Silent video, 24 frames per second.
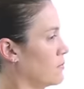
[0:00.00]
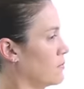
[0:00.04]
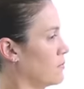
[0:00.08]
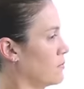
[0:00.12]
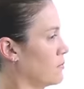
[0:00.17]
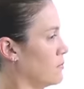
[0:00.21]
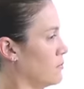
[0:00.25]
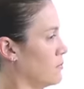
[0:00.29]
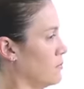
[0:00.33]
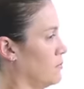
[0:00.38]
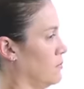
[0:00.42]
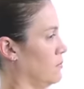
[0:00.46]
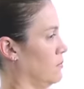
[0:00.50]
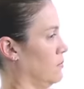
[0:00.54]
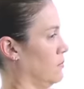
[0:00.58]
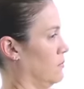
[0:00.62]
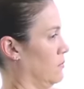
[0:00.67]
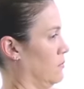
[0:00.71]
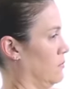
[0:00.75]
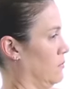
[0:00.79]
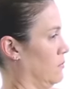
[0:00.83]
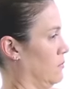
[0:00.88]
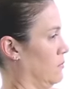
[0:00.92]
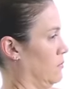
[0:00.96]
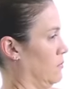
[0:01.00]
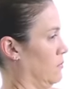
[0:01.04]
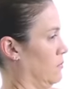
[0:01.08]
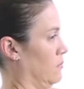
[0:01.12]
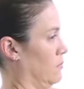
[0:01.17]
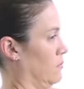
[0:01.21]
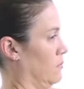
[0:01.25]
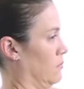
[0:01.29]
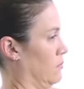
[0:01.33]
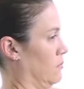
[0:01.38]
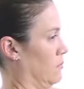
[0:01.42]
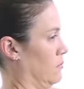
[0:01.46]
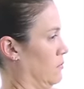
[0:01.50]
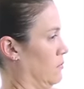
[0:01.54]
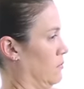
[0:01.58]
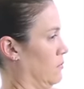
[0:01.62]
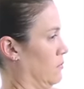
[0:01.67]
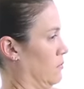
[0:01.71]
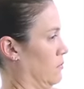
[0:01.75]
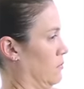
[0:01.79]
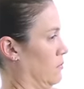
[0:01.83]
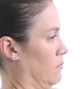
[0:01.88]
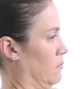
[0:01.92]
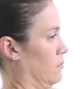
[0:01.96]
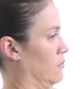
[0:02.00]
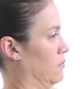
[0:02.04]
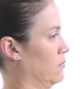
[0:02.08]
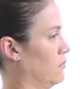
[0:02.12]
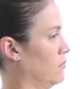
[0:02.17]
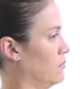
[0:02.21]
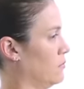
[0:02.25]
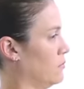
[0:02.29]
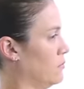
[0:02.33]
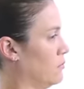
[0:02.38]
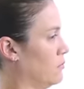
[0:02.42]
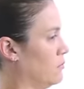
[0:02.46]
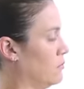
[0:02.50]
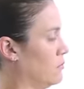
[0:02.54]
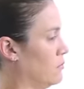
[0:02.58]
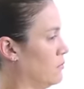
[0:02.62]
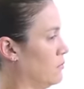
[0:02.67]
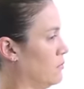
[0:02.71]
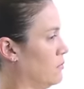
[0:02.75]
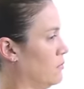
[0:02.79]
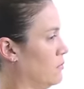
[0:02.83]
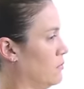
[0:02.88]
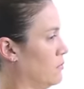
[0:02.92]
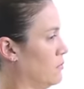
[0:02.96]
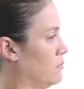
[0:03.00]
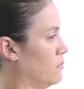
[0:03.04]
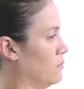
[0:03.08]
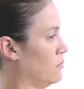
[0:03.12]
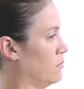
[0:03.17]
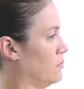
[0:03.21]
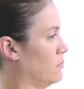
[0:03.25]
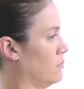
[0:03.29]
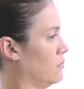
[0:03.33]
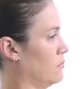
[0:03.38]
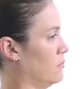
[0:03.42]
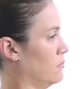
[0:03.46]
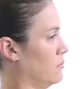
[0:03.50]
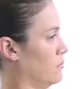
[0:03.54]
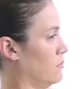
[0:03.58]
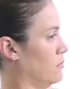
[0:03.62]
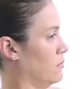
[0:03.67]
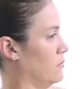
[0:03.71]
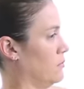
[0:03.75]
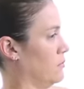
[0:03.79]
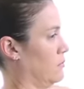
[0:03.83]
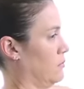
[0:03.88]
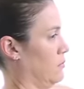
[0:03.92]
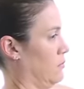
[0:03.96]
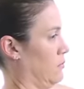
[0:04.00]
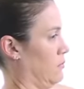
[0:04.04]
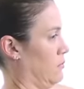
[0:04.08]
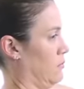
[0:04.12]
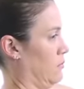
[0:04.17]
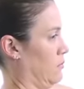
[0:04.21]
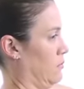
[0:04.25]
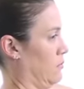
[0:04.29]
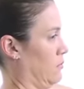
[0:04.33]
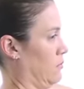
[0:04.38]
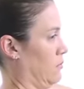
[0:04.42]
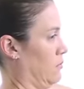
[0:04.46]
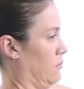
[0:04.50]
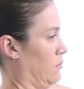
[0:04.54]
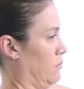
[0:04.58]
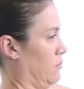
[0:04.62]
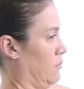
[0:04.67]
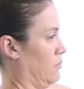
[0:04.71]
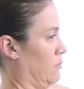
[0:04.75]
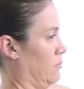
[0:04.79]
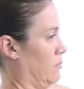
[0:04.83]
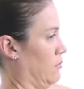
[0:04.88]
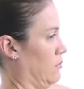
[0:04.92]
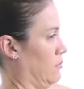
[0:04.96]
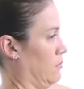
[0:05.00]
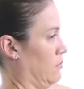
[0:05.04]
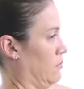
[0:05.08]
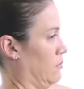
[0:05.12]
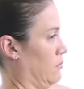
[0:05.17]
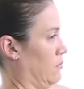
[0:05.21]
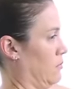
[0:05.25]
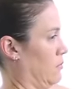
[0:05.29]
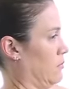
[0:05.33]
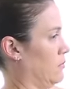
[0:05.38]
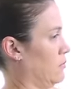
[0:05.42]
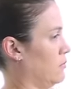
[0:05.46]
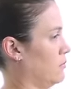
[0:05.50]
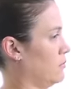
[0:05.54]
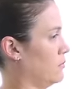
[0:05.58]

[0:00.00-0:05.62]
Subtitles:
Nothing is said.